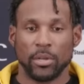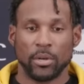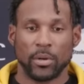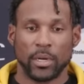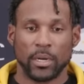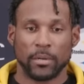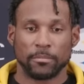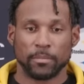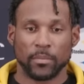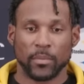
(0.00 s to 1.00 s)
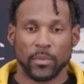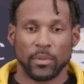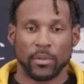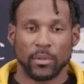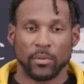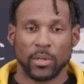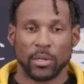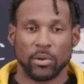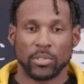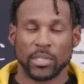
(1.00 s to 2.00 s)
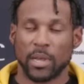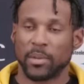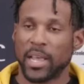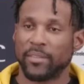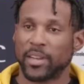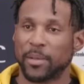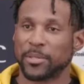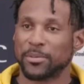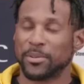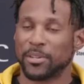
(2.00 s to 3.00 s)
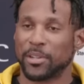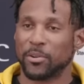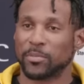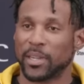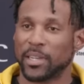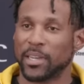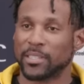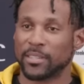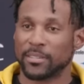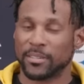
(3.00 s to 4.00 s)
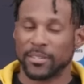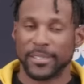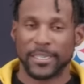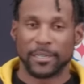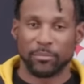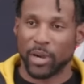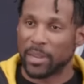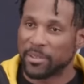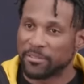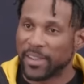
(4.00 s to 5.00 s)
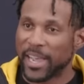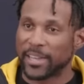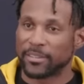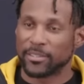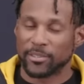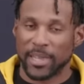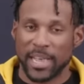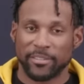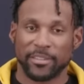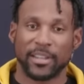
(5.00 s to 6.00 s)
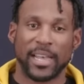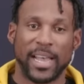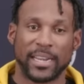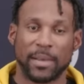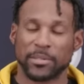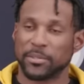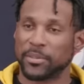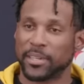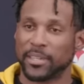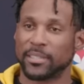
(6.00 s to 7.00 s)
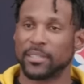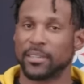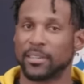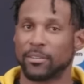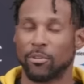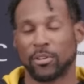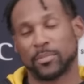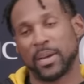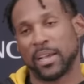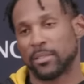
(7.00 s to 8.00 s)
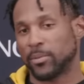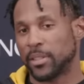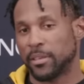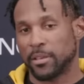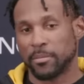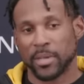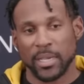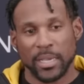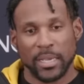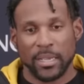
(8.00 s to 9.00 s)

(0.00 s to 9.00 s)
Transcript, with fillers: Well, you know, um, with Coach Tomlin, I have an opportunity to coach my cousin, um, Brian McFadden, so I have a, had an opportunity to cross path with him,